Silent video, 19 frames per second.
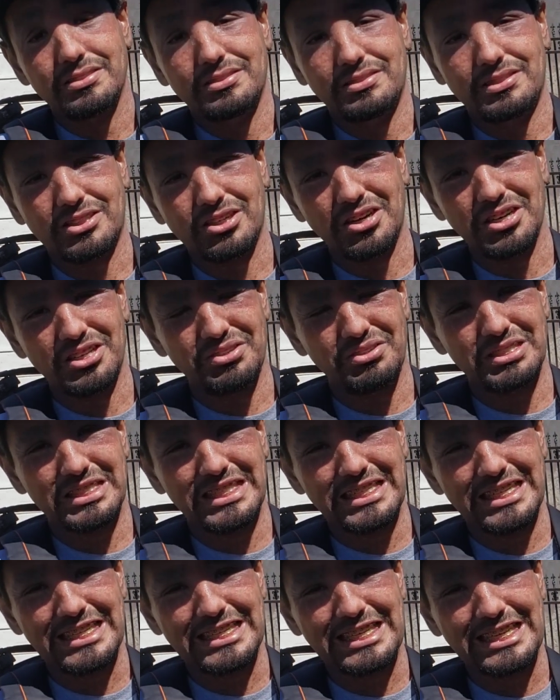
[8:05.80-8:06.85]
started
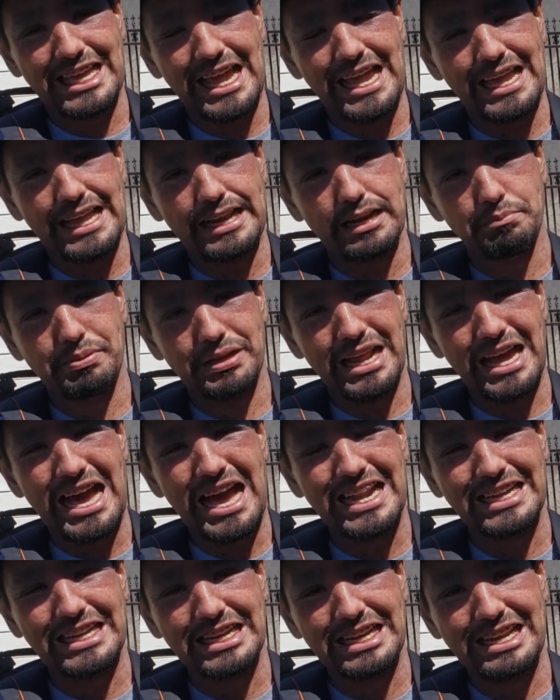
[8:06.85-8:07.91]
using a cane, but I
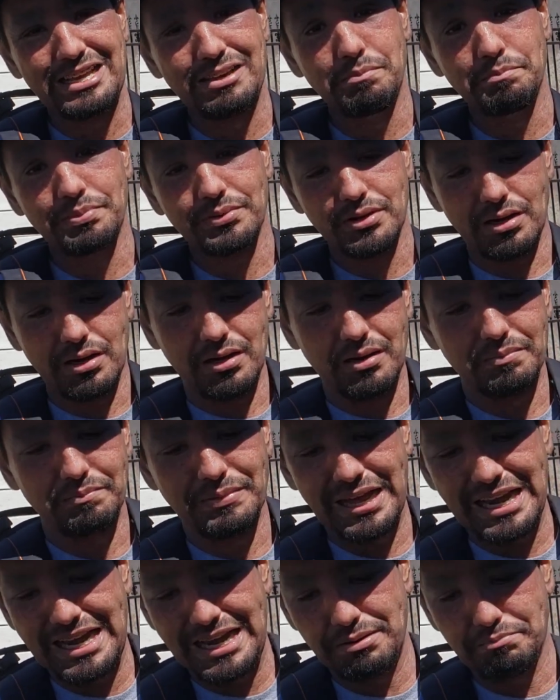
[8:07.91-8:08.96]
had a limp.
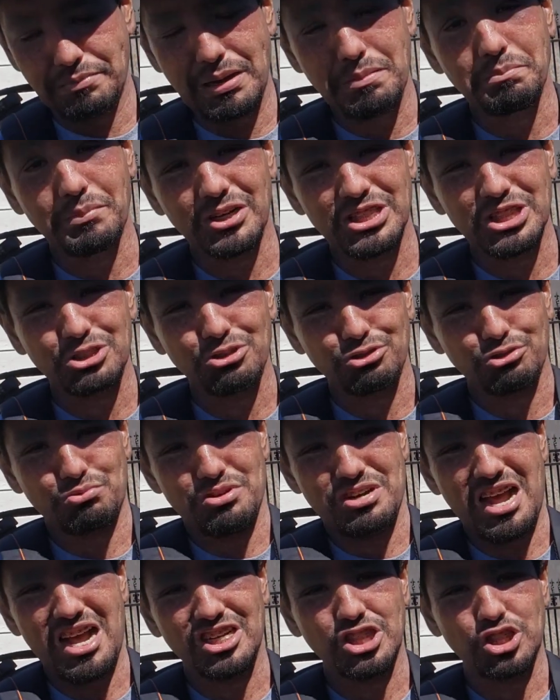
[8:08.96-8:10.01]
My muscles were
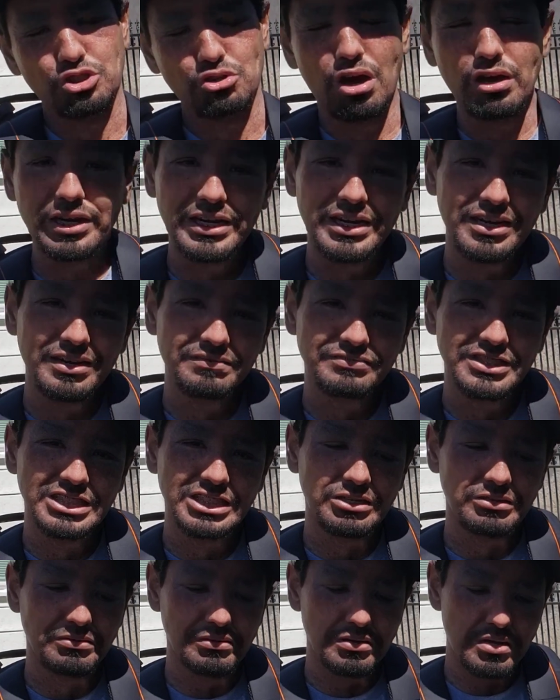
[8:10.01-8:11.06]
not strong enough
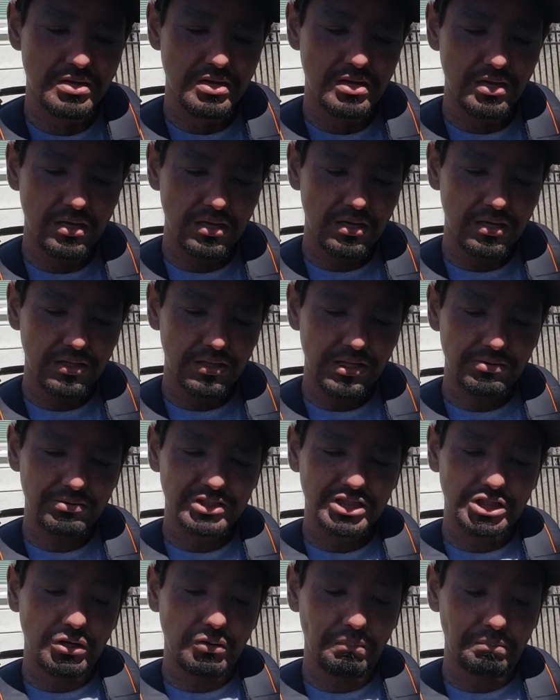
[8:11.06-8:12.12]
still. They were
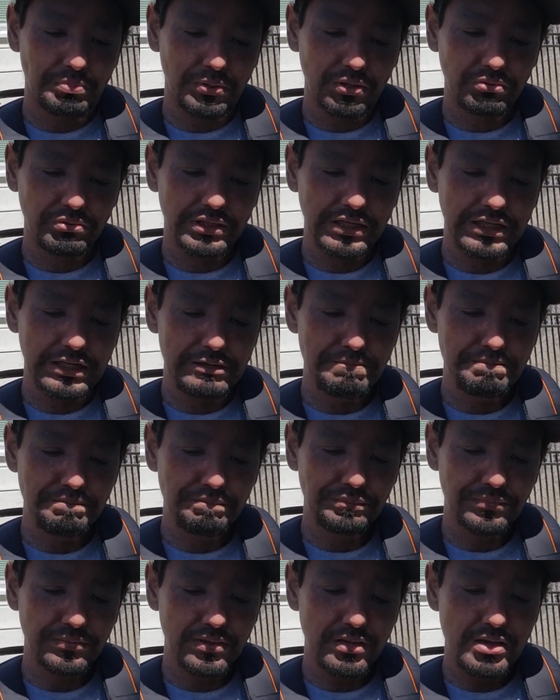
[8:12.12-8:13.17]
still building,
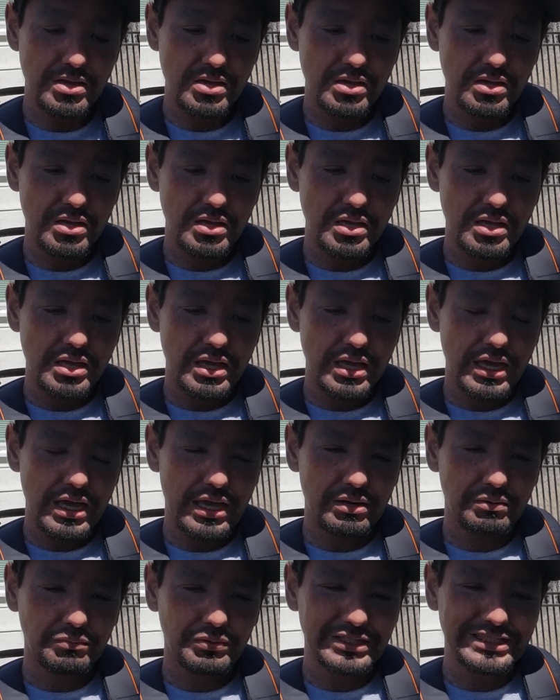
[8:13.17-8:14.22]

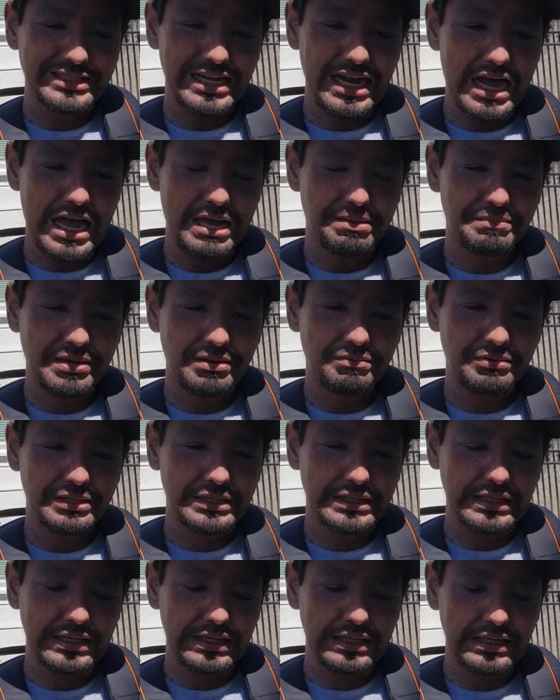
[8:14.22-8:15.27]
and with time,
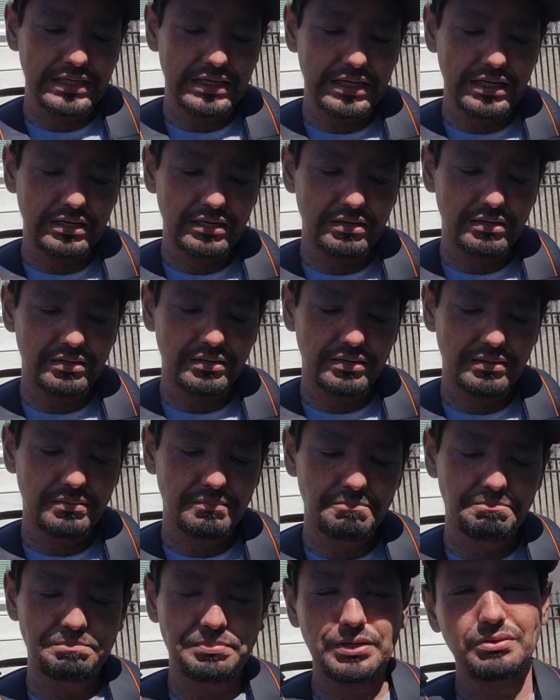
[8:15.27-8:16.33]
everything
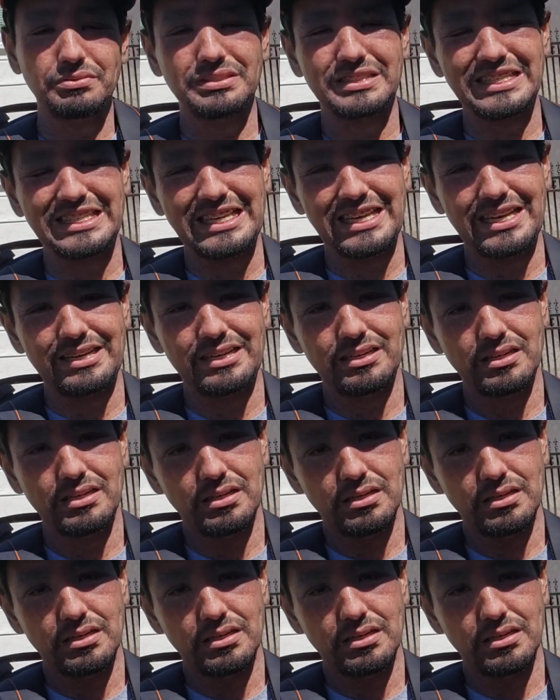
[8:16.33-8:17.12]
built again.